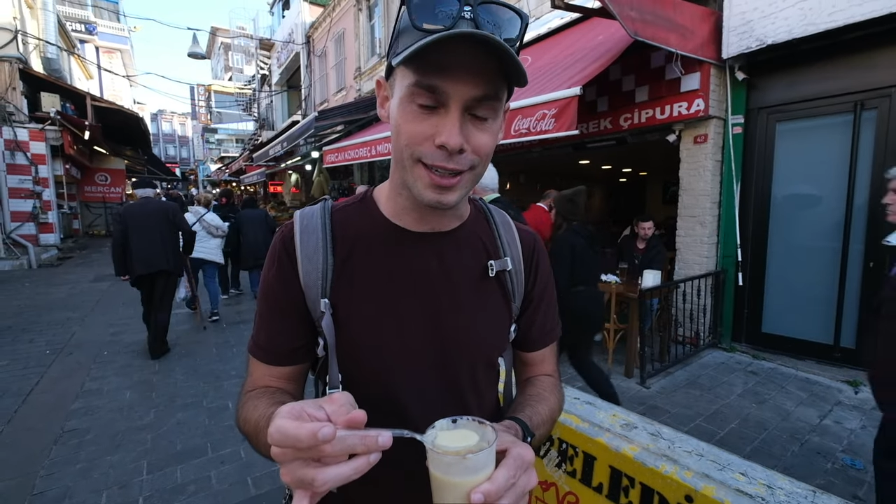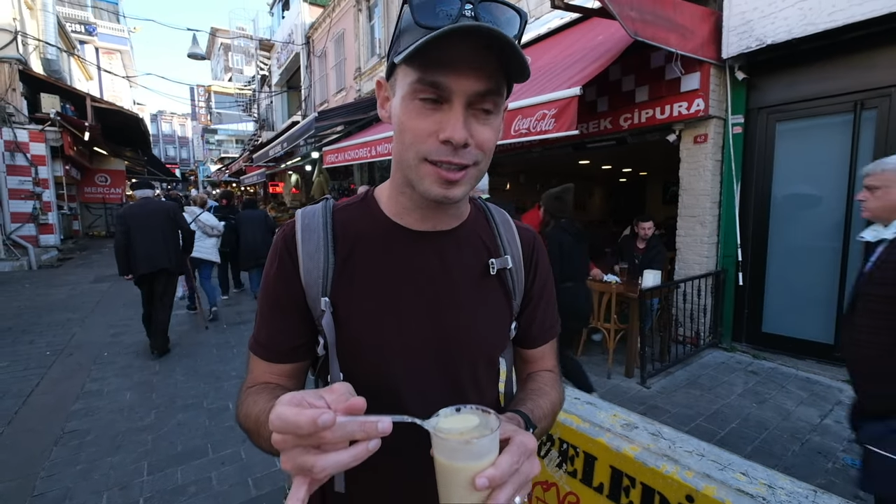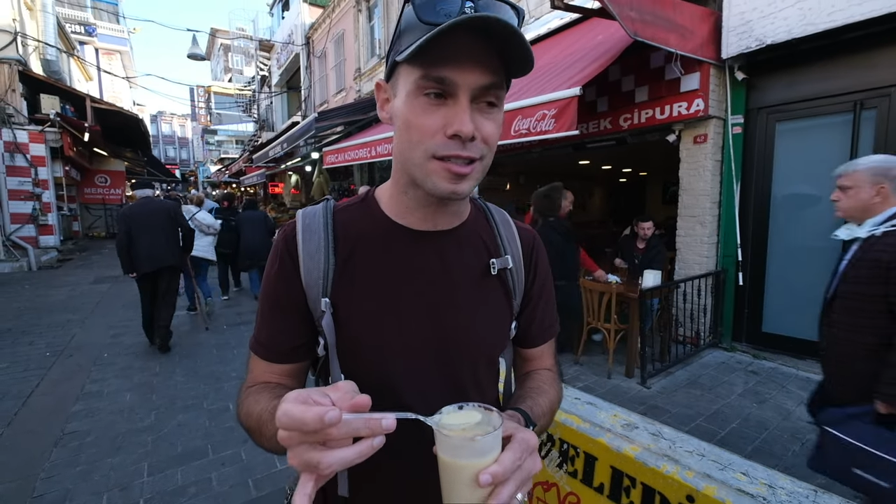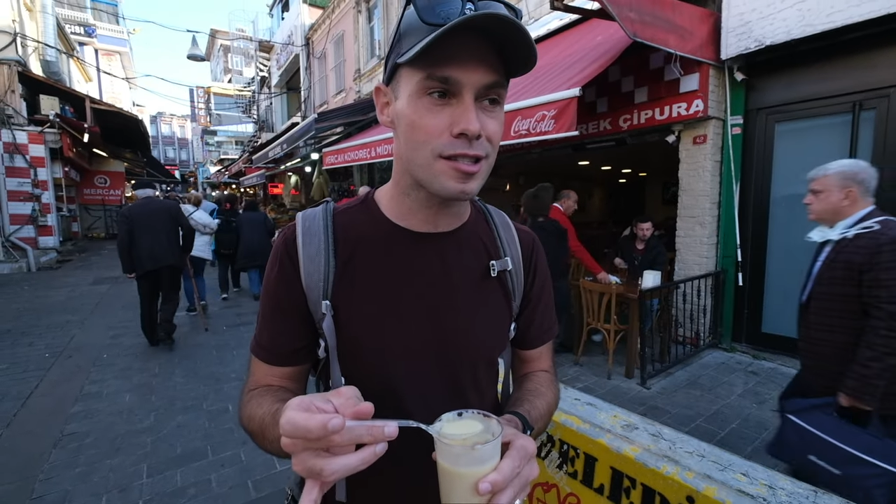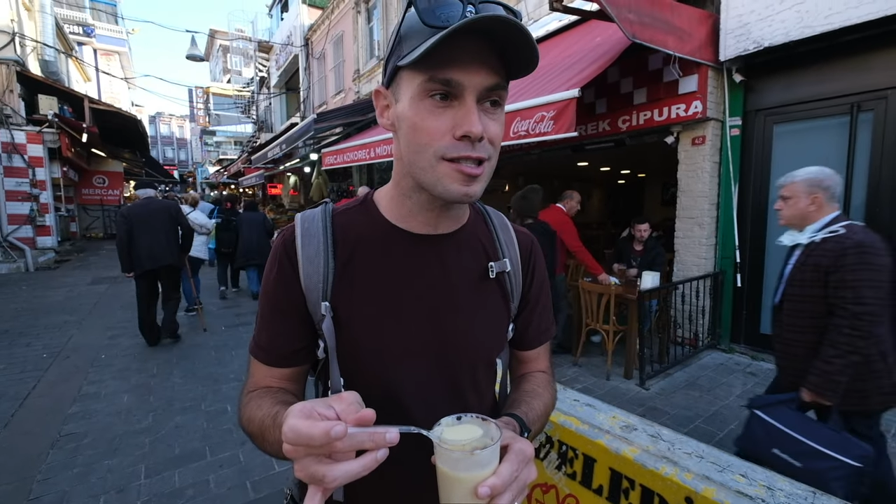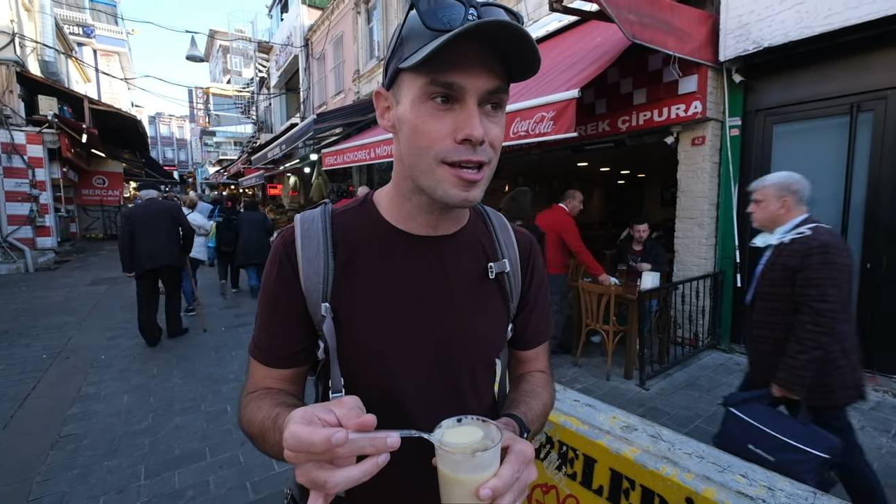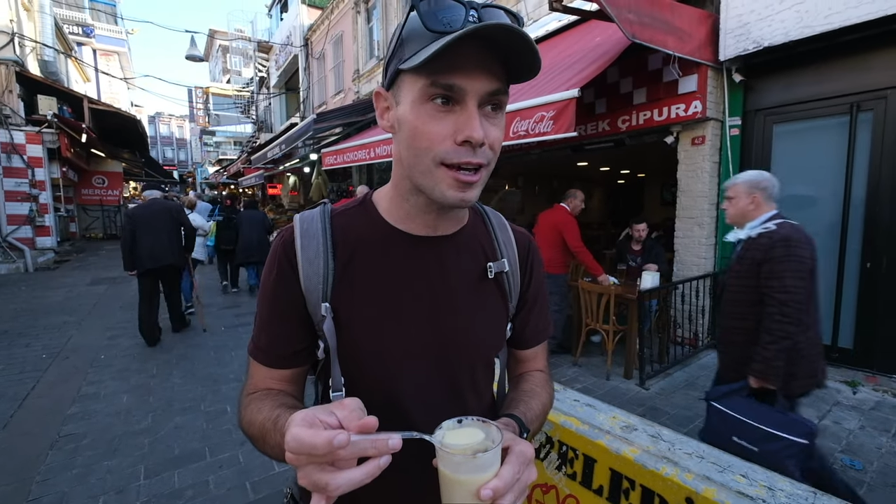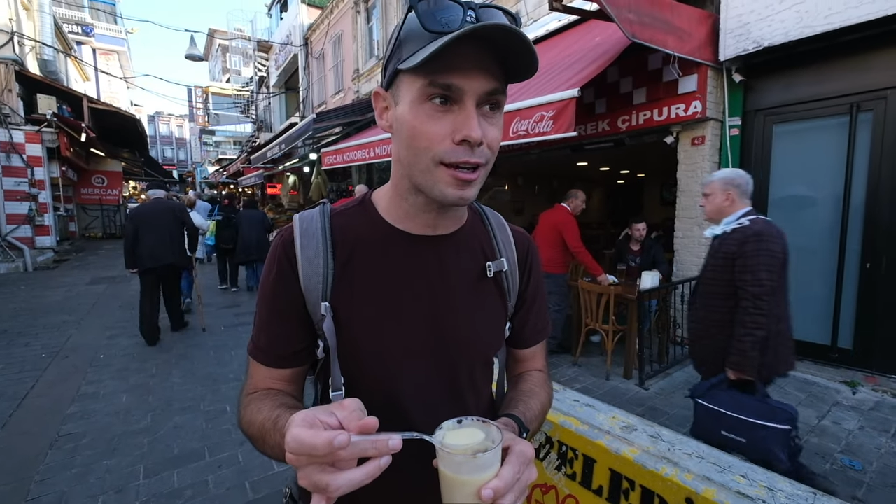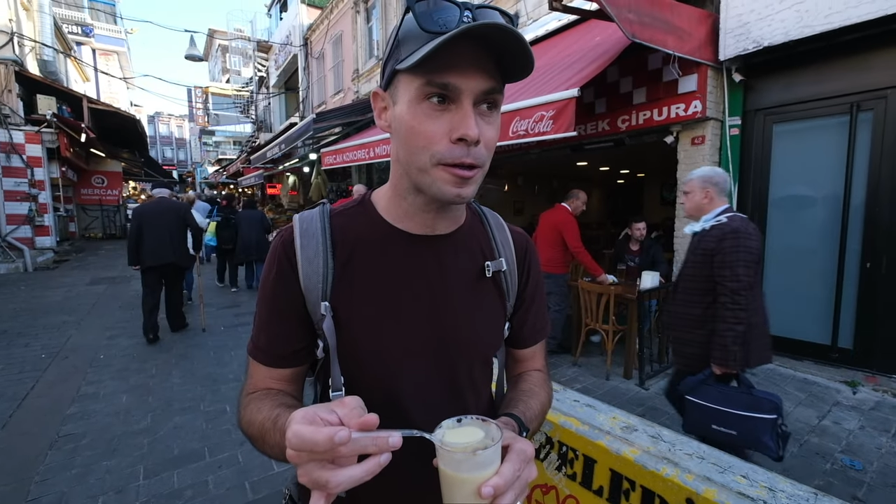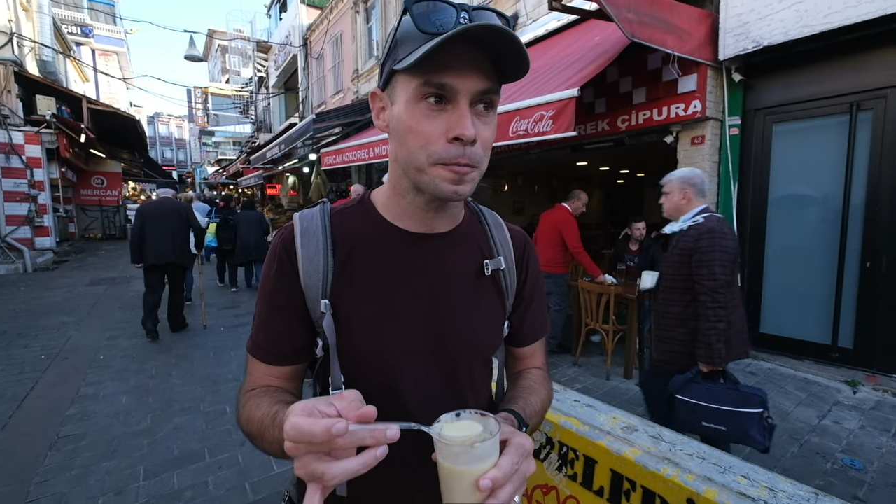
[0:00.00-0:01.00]
It's thick,
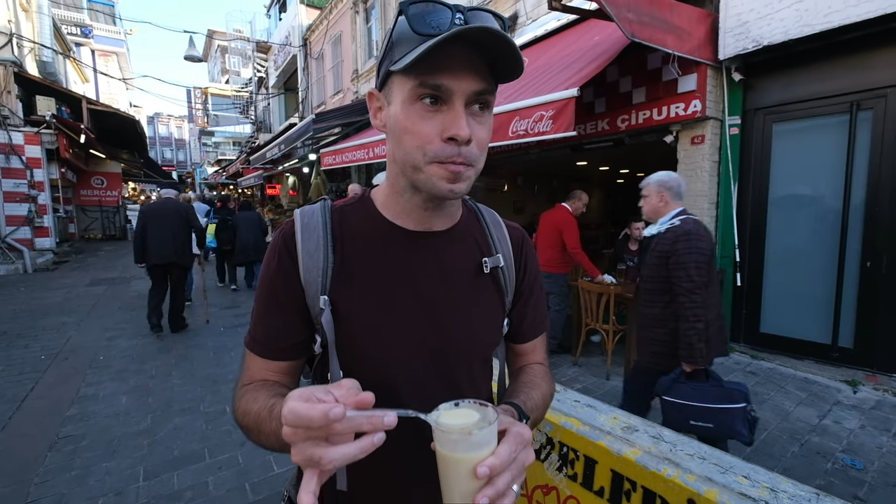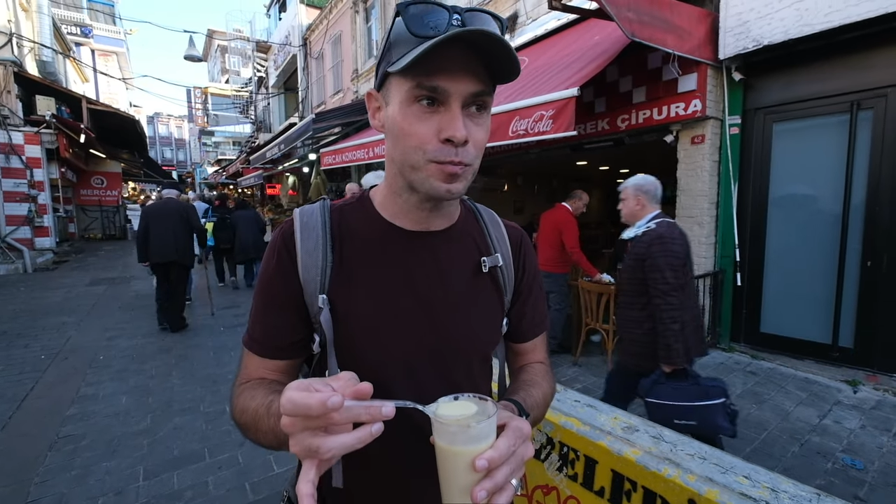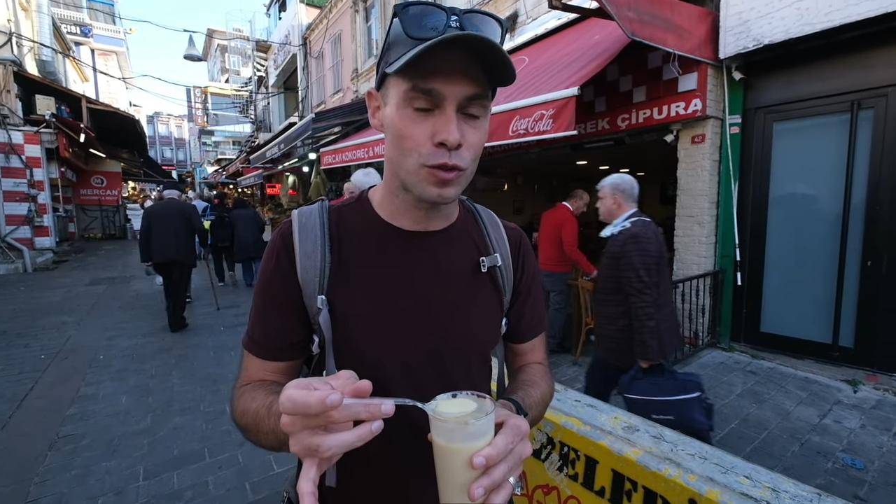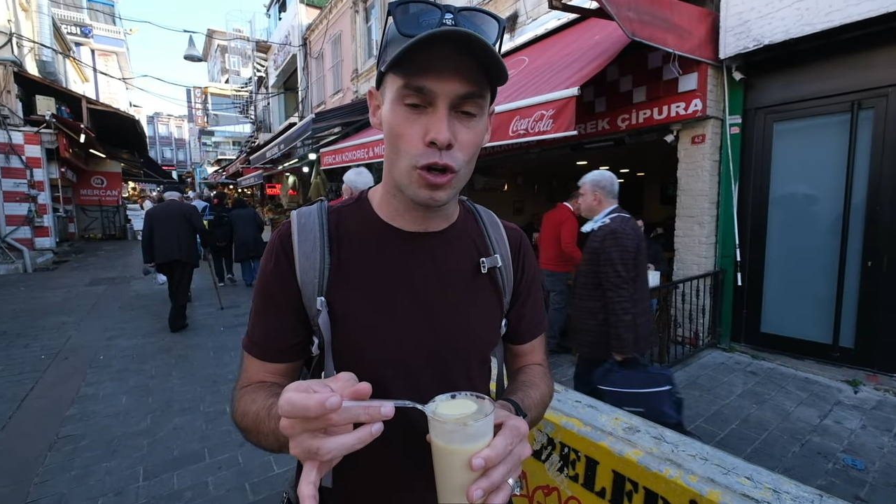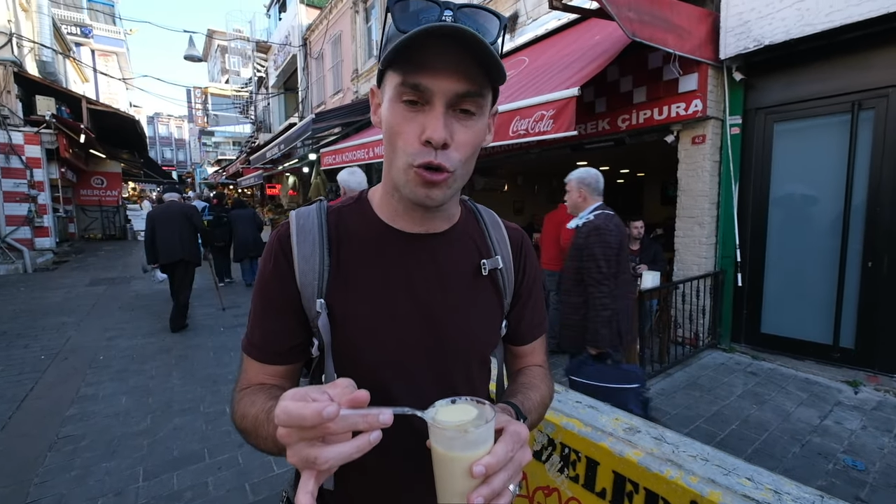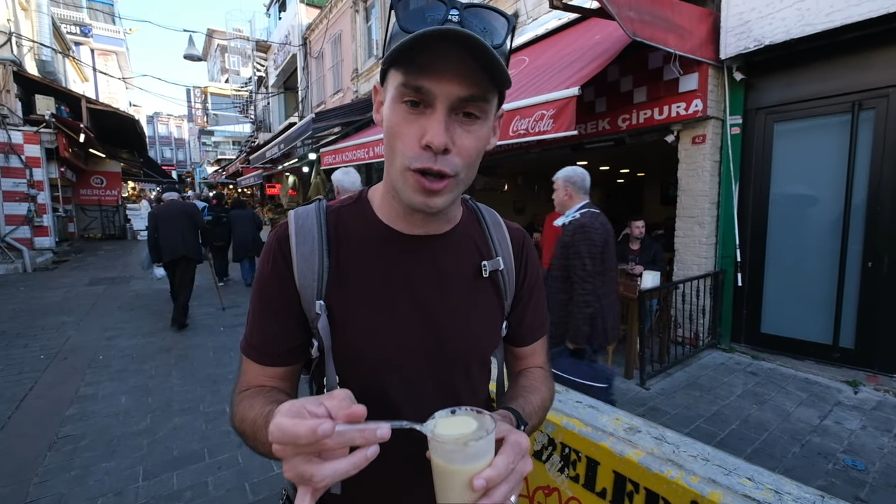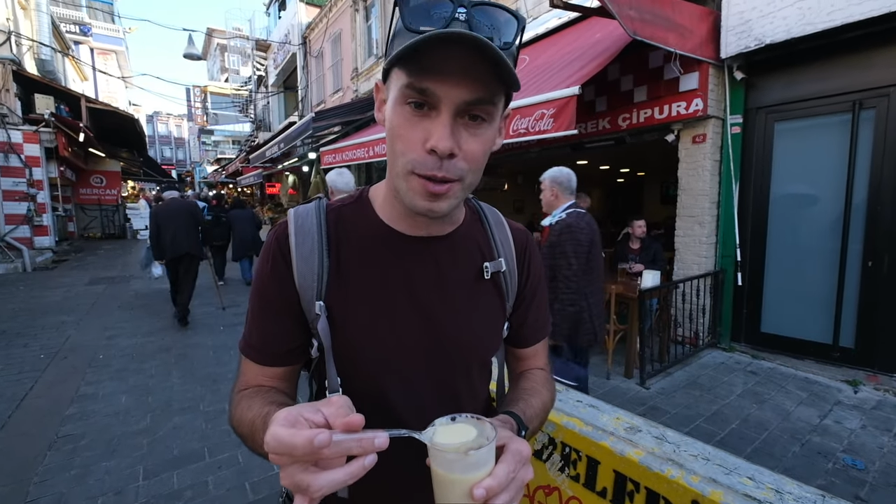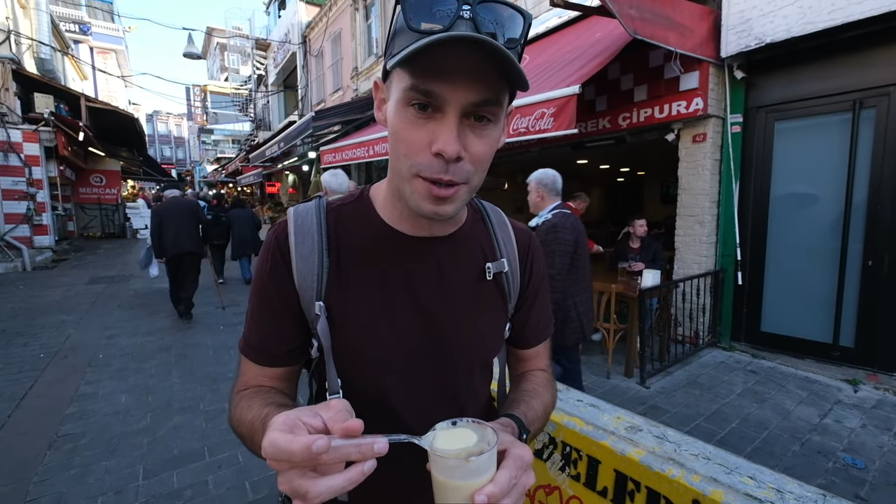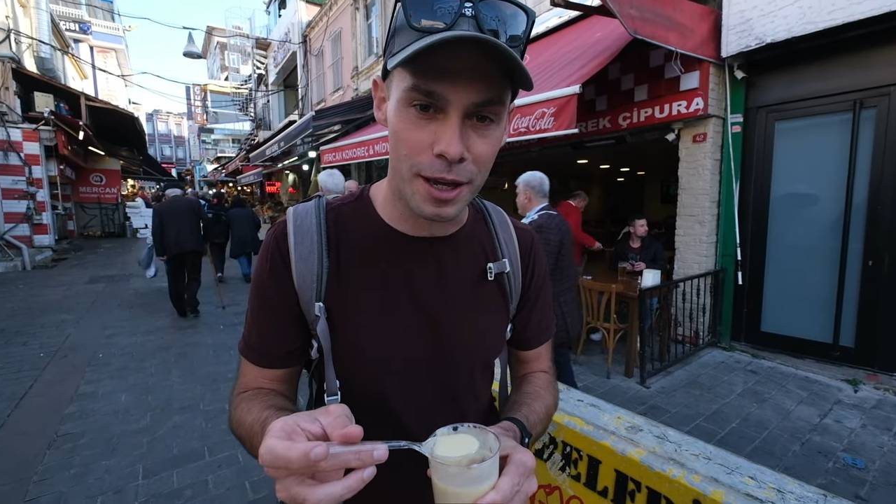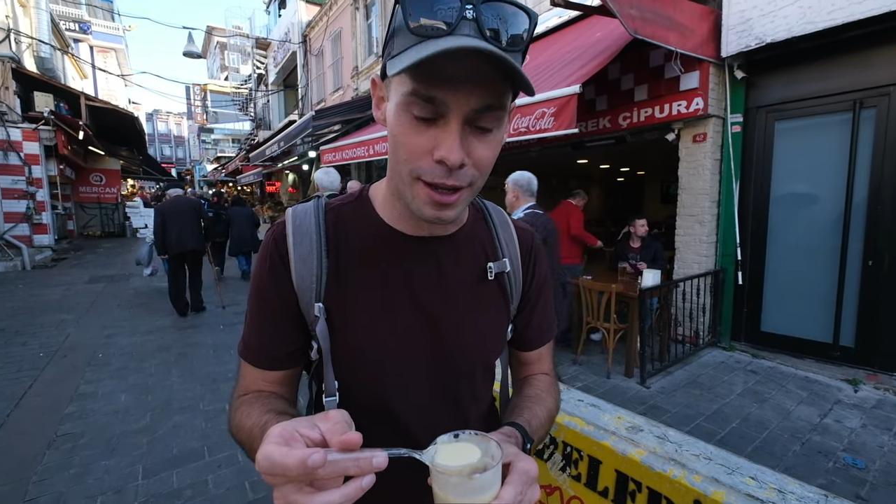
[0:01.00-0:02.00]

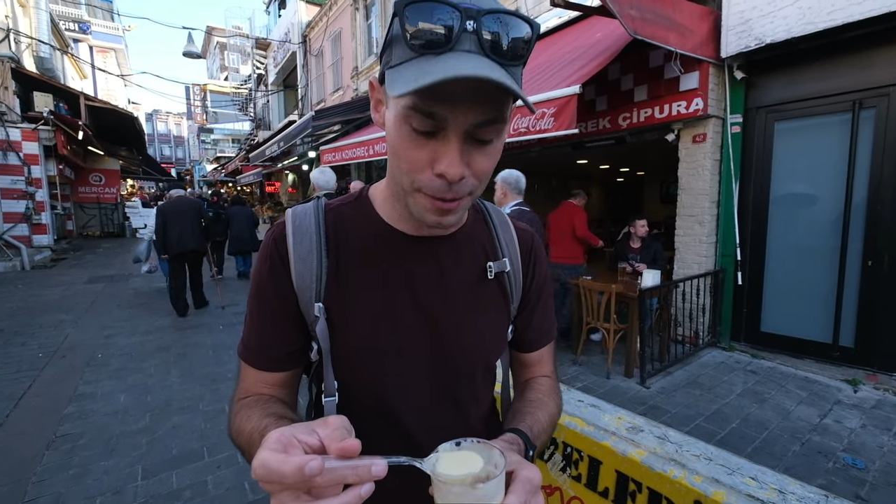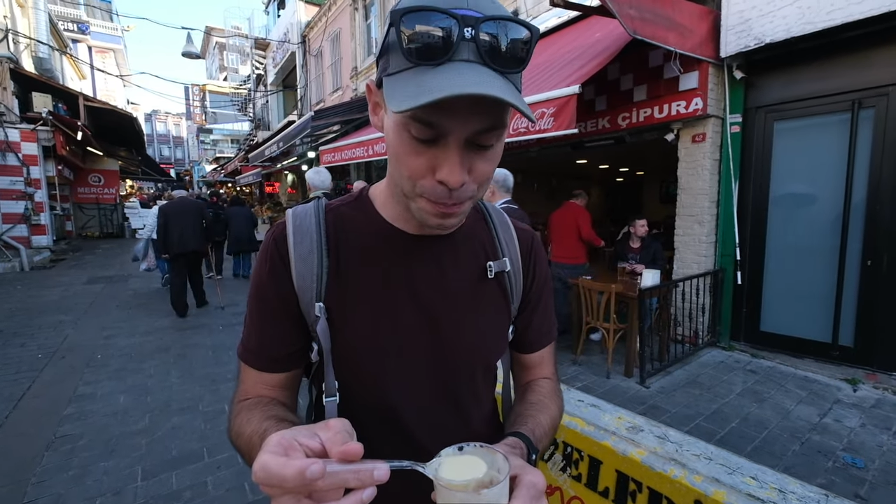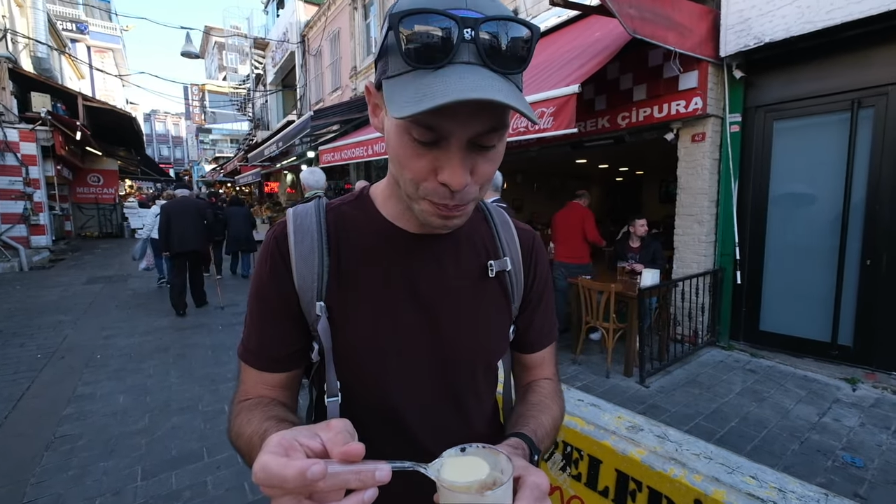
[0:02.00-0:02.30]
creamy.